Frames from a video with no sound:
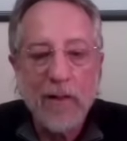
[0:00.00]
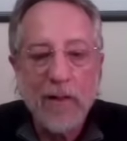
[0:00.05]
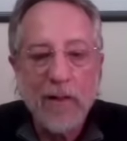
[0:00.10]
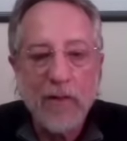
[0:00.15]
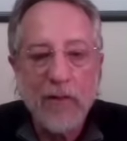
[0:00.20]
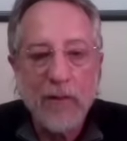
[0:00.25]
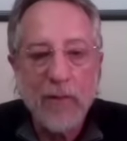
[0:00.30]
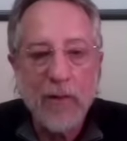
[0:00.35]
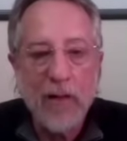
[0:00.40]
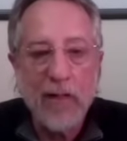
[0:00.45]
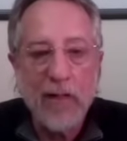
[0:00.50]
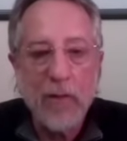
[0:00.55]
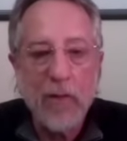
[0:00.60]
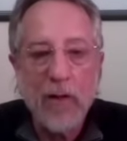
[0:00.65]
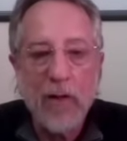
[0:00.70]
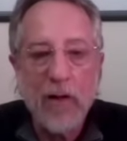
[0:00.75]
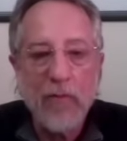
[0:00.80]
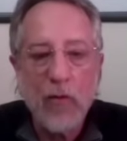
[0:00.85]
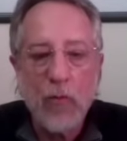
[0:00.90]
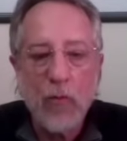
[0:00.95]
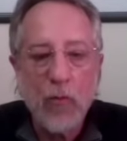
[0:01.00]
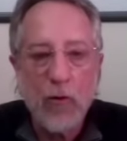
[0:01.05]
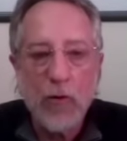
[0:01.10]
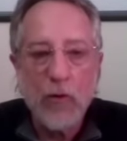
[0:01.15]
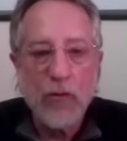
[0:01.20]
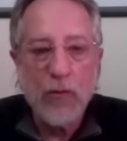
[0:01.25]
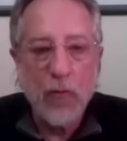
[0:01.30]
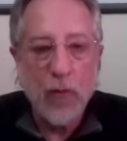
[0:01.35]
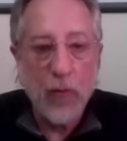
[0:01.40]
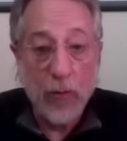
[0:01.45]
Do any whatever
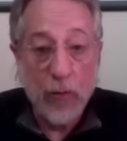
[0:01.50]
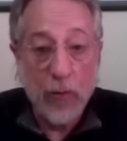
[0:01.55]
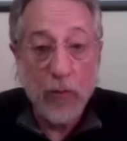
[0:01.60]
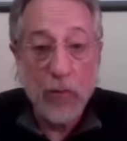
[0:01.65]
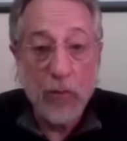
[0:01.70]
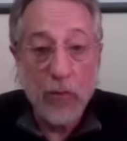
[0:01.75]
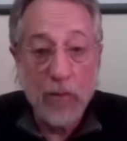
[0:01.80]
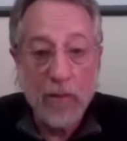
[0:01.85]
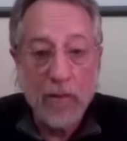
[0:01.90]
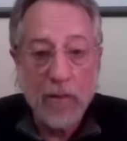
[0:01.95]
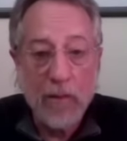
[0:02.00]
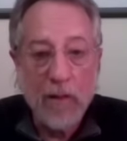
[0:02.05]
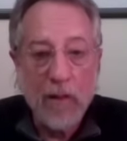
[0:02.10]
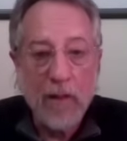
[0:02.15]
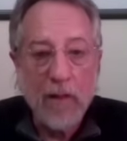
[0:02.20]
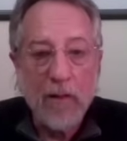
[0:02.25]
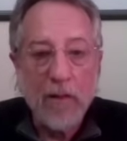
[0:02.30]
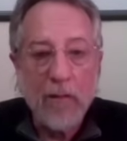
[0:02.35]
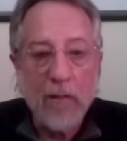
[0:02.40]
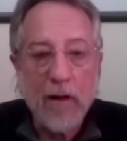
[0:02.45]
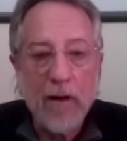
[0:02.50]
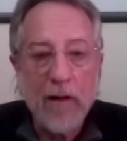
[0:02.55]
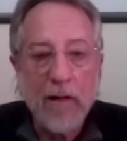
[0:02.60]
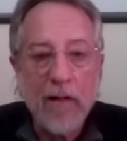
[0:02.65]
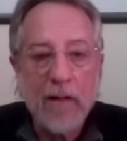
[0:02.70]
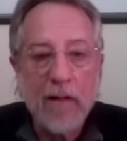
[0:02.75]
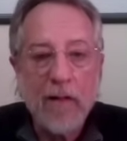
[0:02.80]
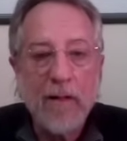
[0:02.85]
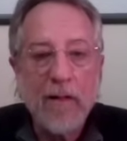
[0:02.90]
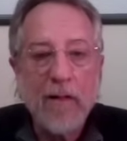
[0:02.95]
works for you, right?
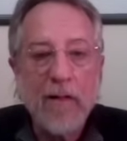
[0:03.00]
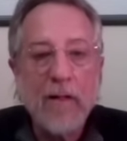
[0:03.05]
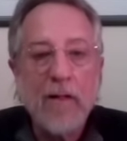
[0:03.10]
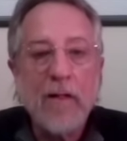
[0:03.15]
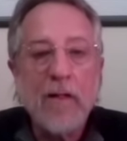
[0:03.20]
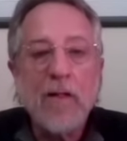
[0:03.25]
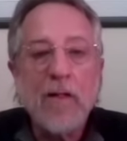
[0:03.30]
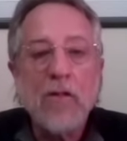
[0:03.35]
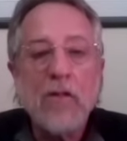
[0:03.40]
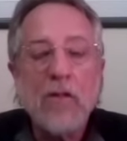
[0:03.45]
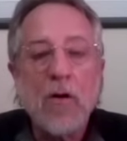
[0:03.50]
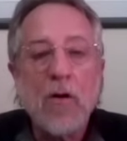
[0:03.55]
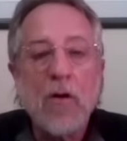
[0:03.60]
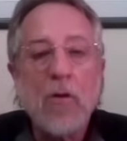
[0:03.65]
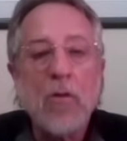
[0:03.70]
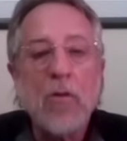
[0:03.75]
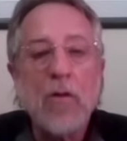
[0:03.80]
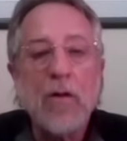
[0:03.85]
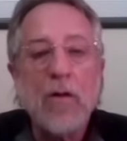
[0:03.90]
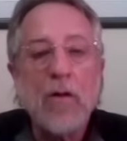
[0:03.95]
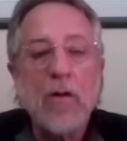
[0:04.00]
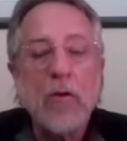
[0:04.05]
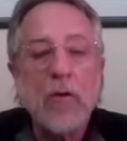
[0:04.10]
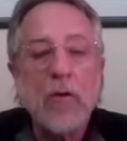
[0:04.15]
So you